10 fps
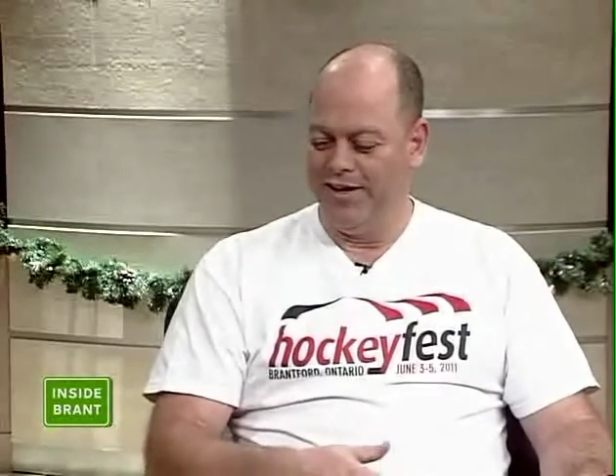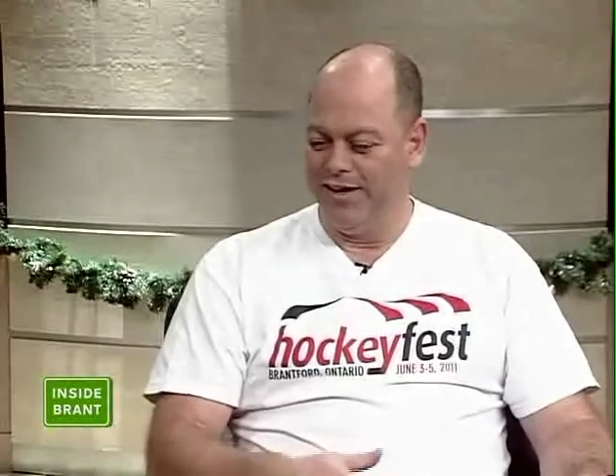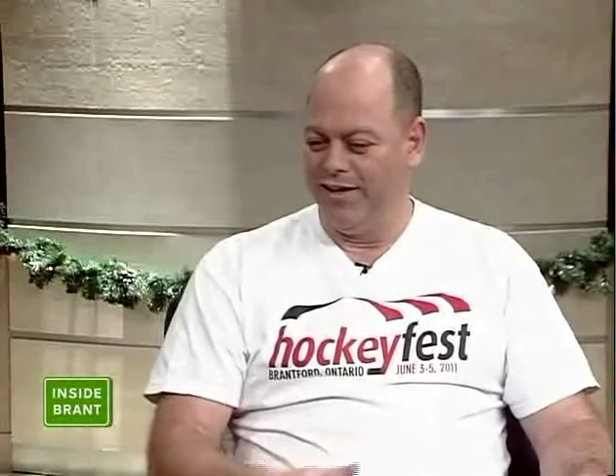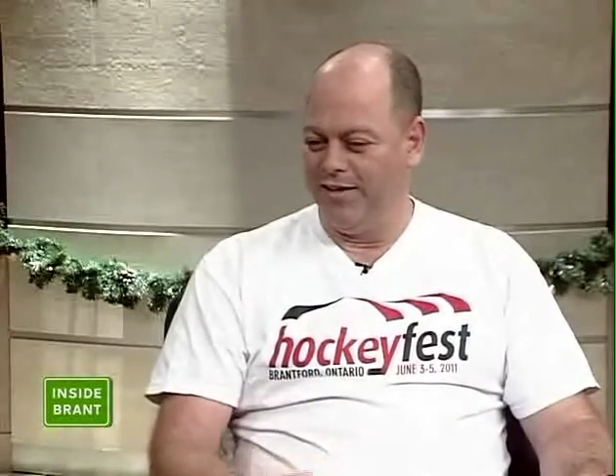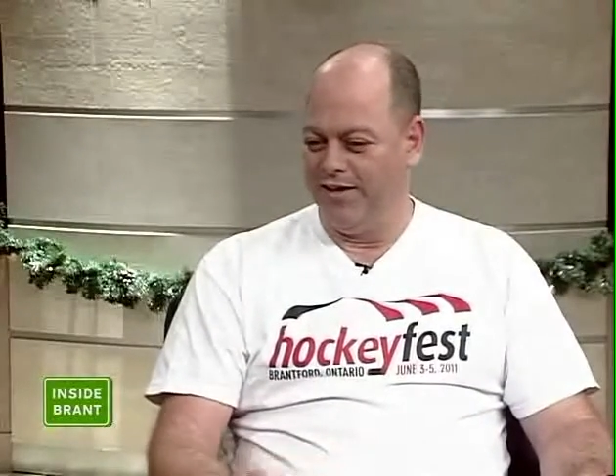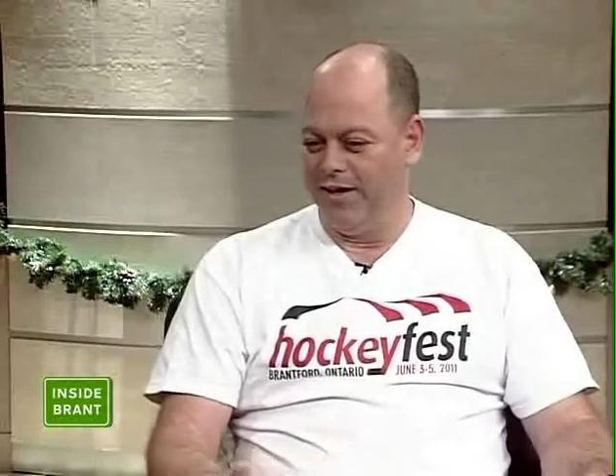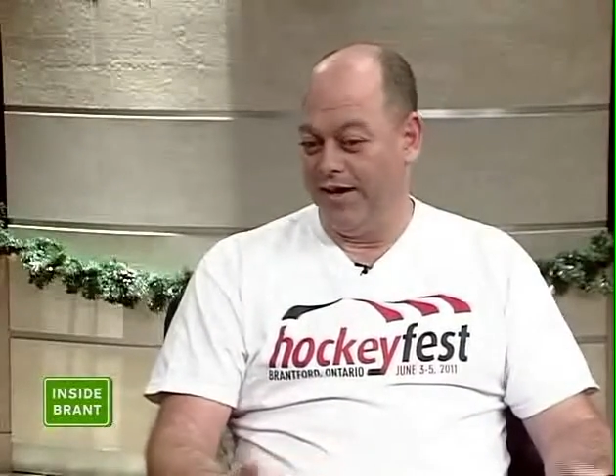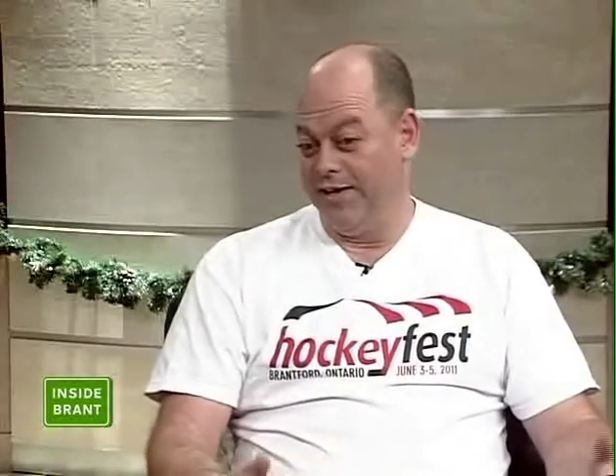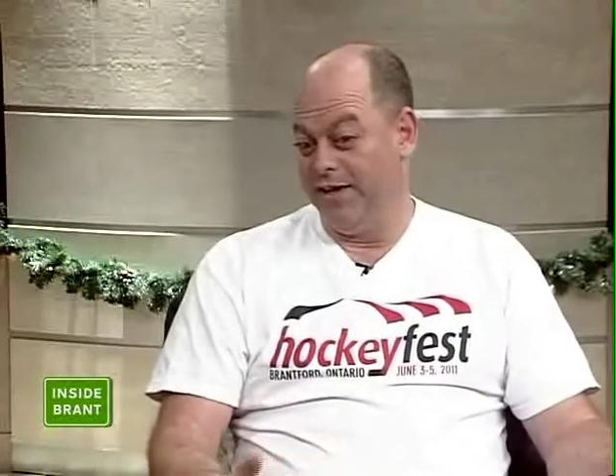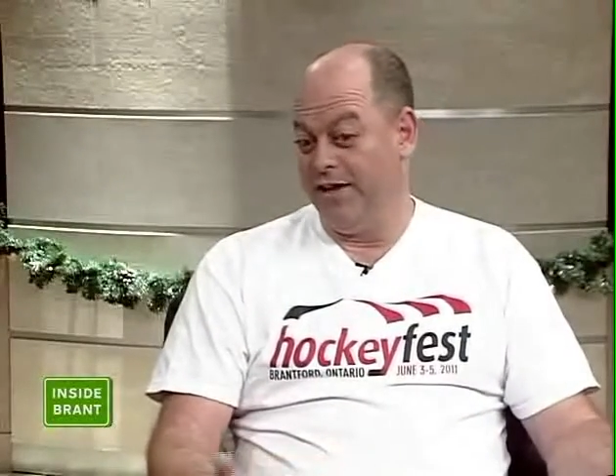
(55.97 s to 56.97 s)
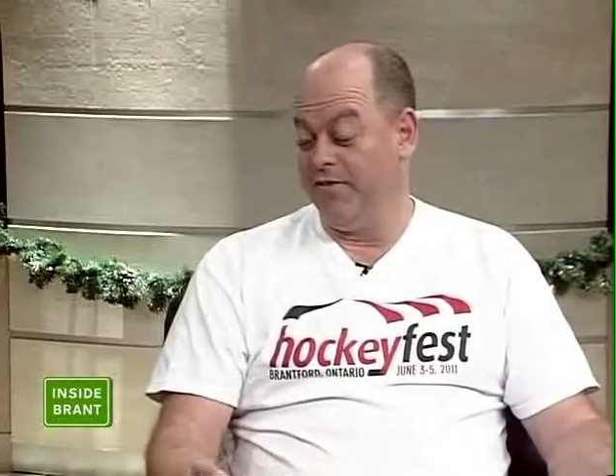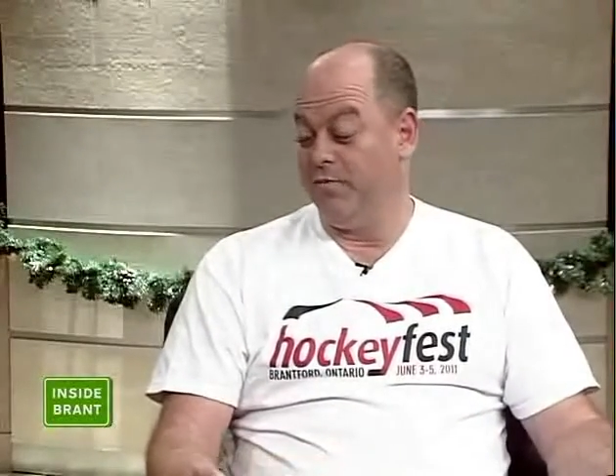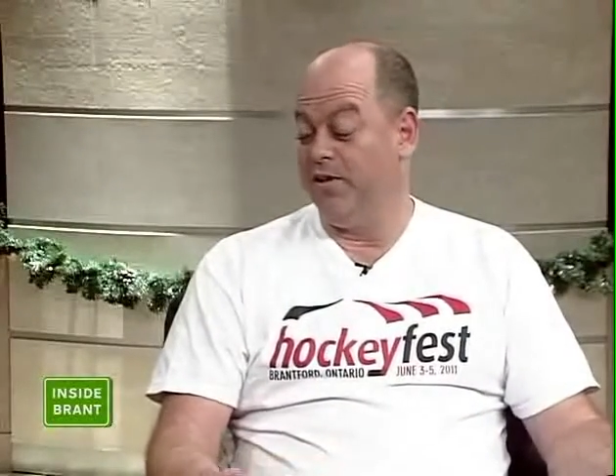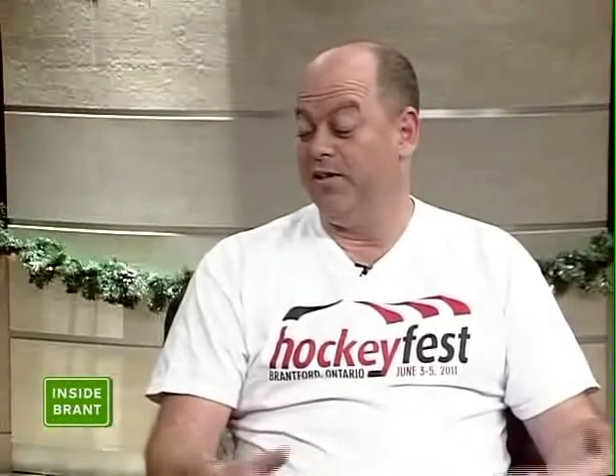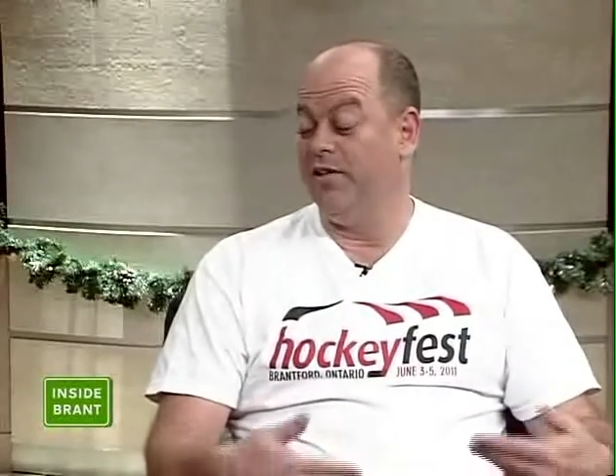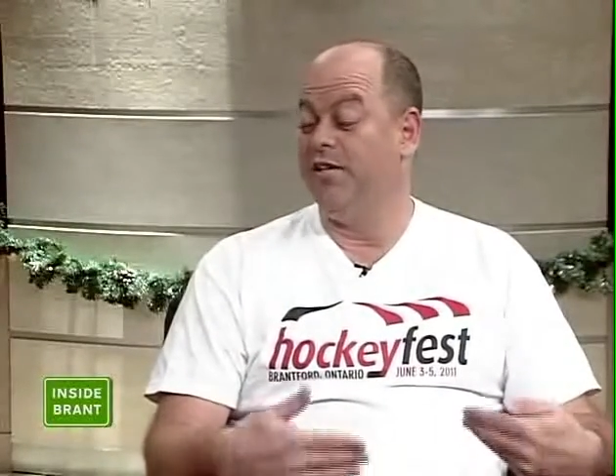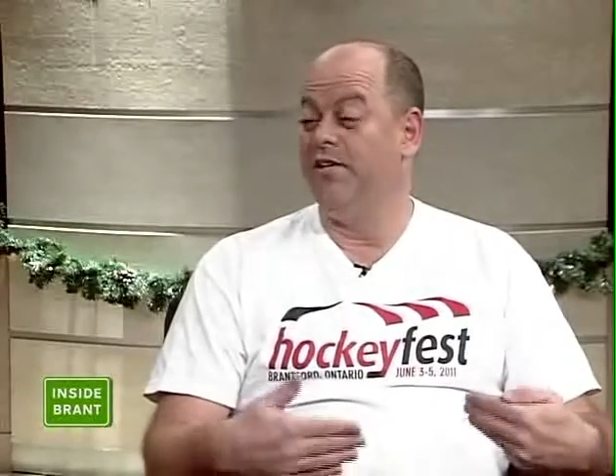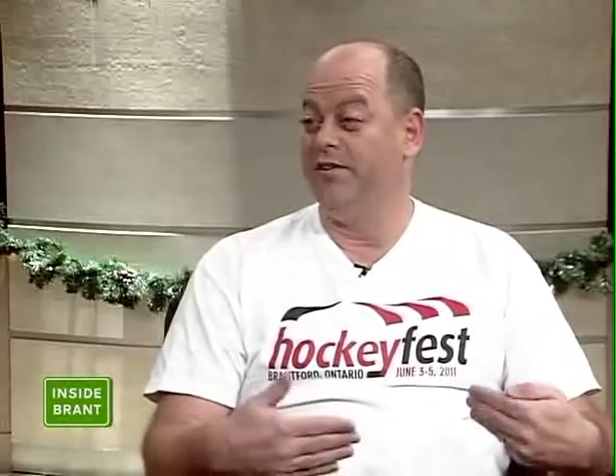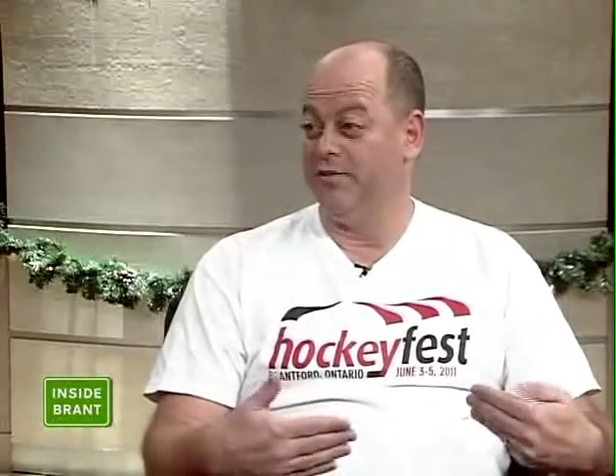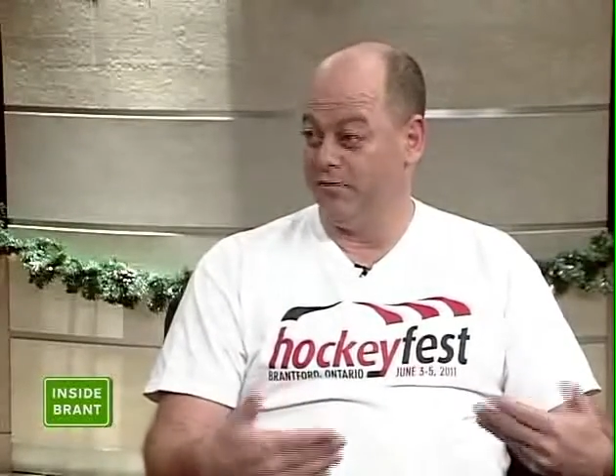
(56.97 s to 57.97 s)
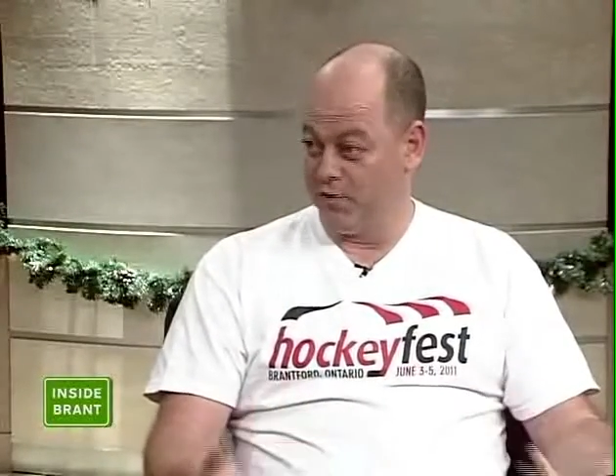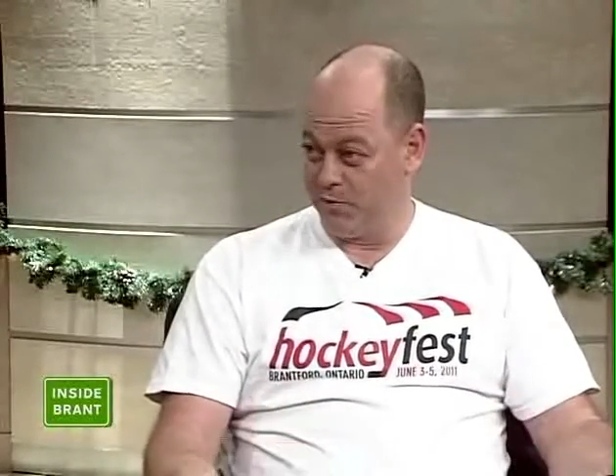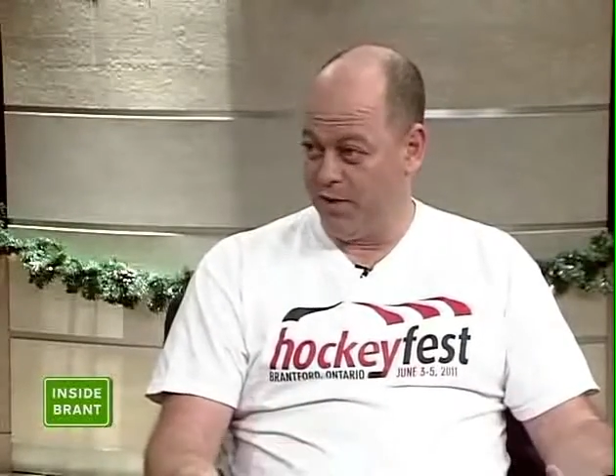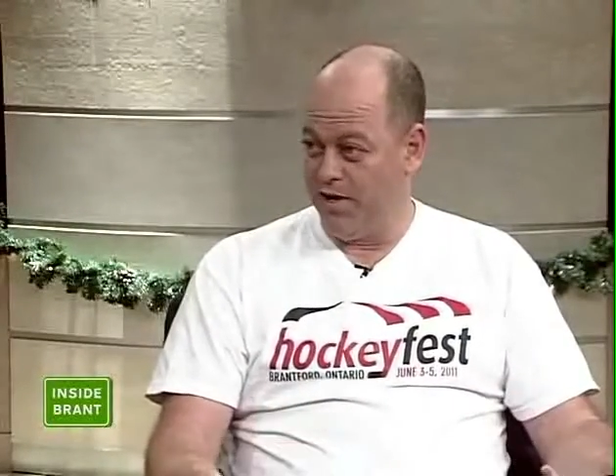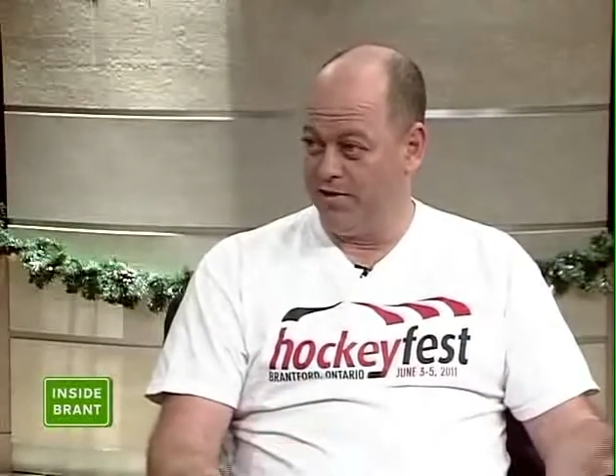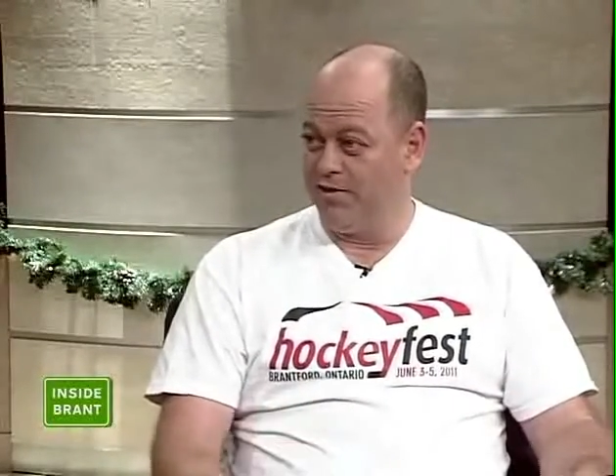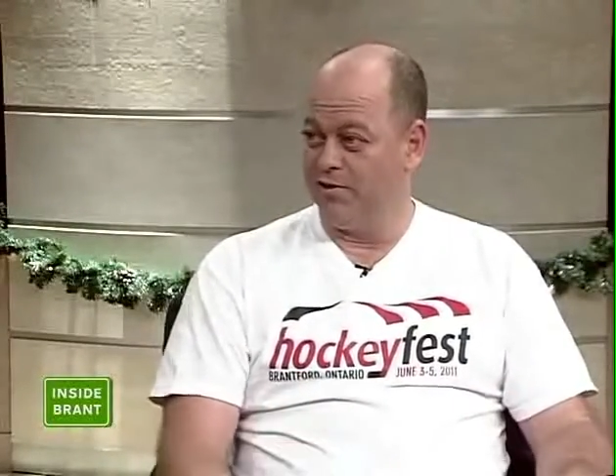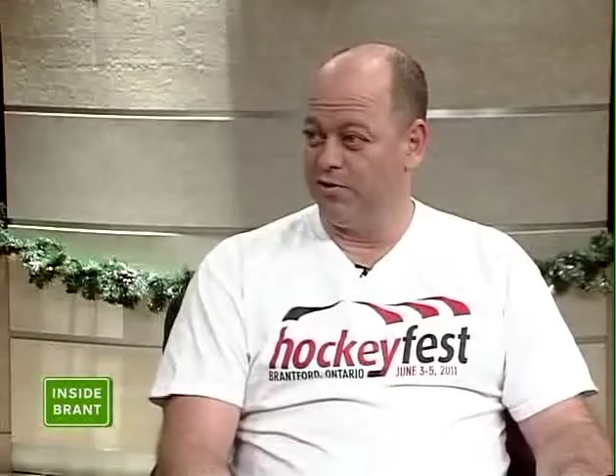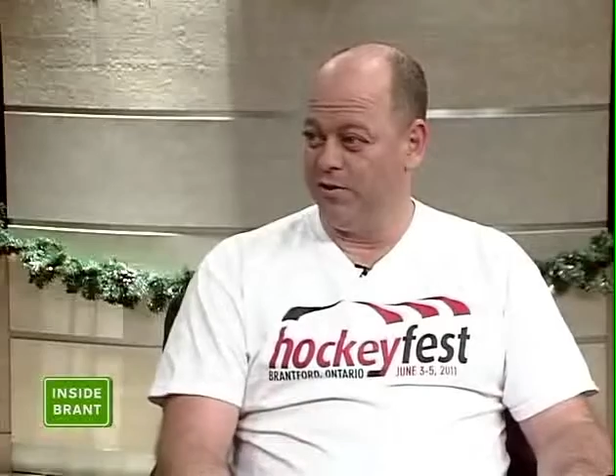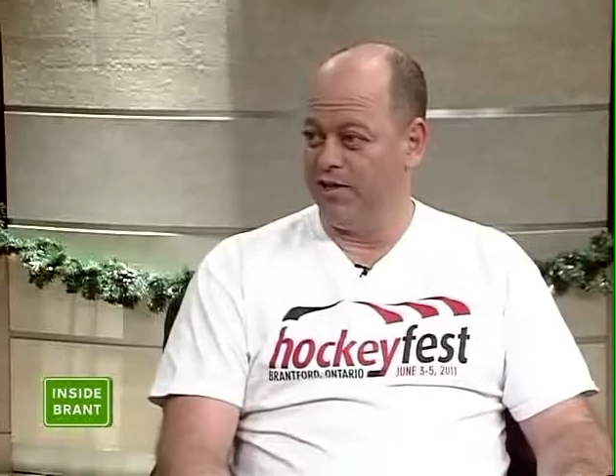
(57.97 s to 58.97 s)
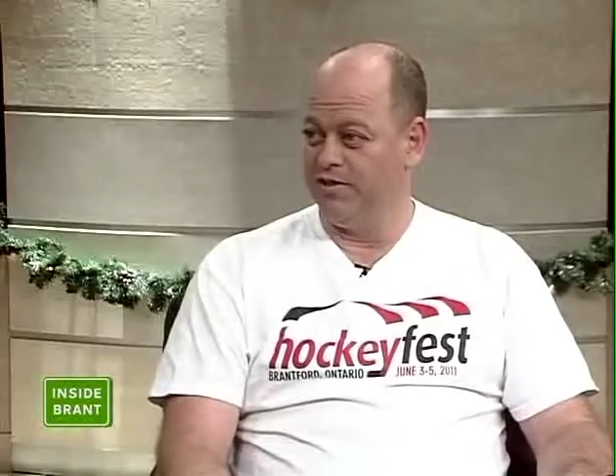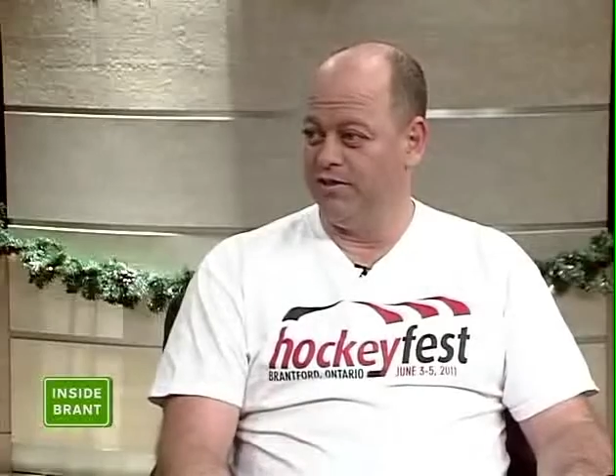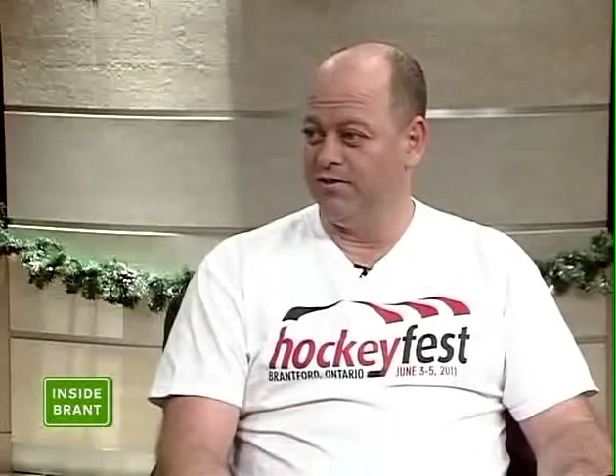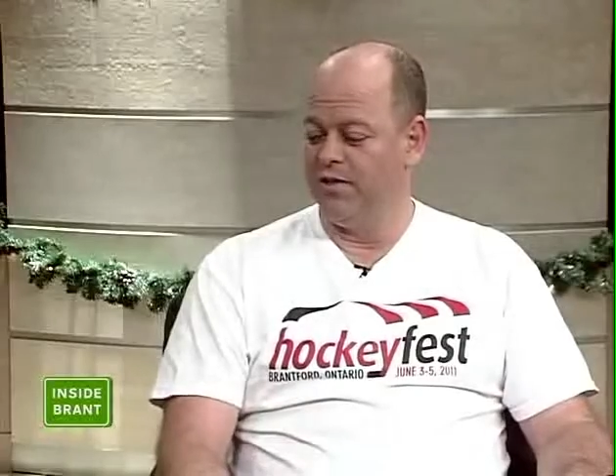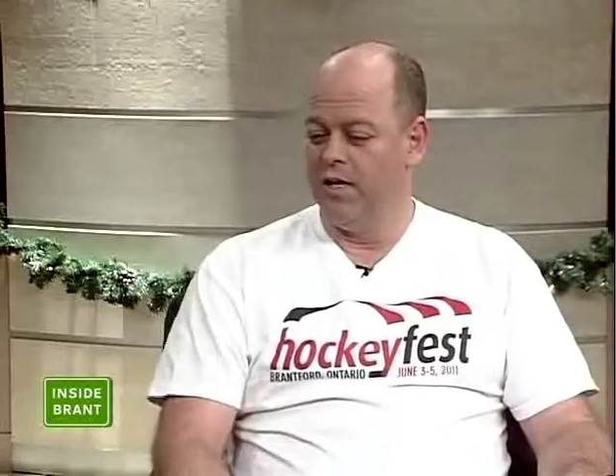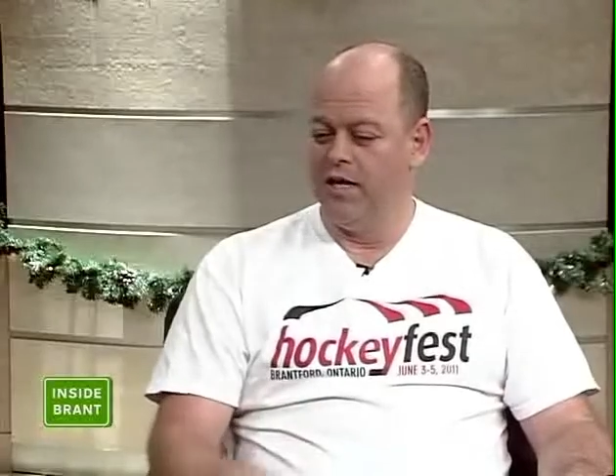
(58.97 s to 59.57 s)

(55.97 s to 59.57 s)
and I didn't have the ability to respond to those questions.